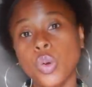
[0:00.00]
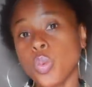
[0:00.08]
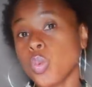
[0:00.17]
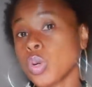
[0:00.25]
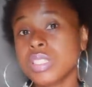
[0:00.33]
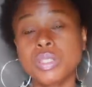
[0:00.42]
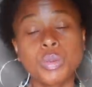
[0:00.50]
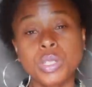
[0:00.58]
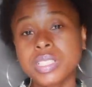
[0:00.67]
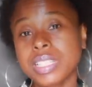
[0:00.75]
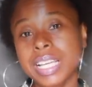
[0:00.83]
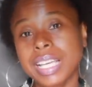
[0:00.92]

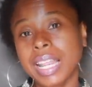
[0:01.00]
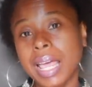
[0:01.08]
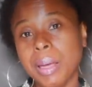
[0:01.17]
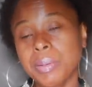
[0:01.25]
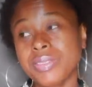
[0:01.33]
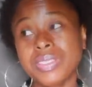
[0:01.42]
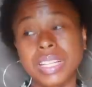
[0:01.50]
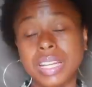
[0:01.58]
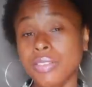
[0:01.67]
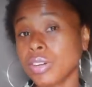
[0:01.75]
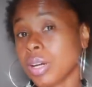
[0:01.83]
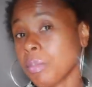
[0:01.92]
worst thing to happen if they
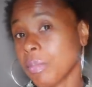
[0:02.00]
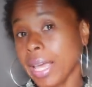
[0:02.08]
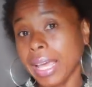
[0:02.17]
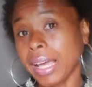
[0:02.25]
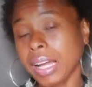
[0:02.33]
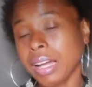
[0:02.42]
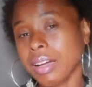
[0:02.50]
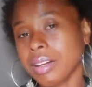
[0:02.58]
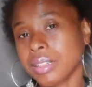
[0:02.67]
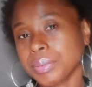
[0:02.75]
never come back?